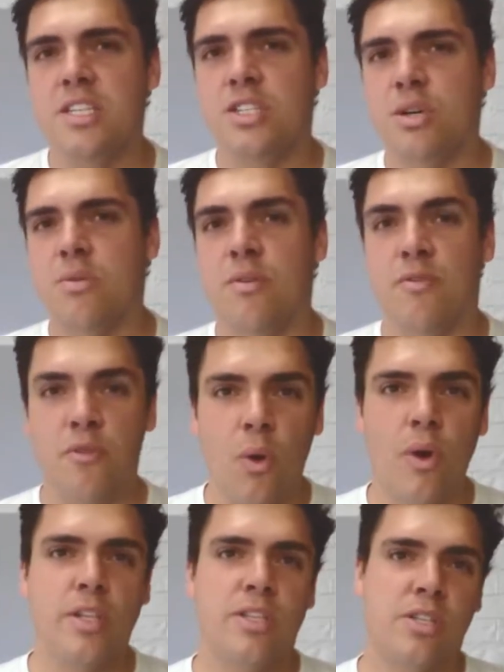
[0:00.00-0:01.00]
to
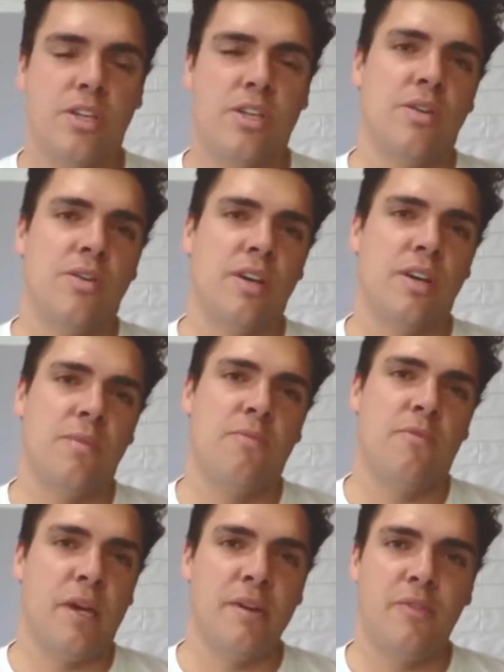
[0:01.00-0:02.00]
avoid securing a
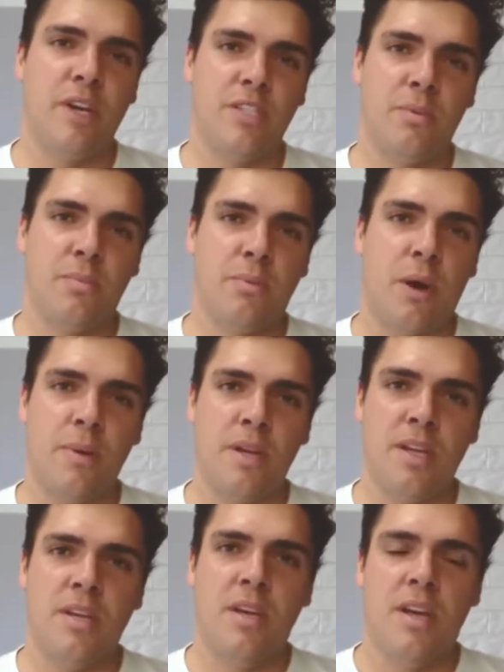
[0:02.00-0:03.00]
flood-affected
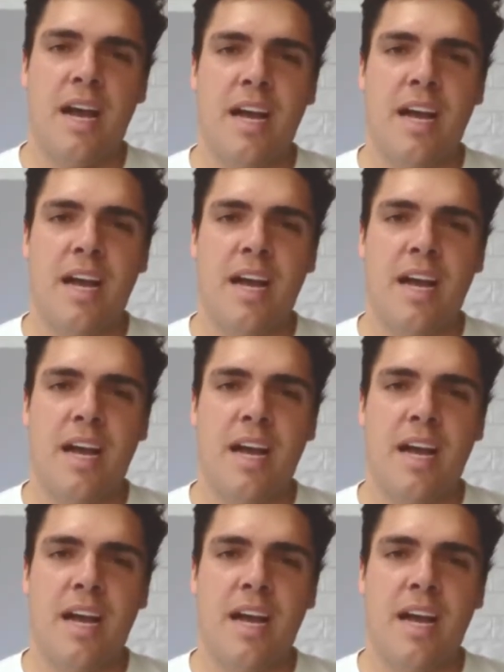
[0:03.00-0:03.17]
property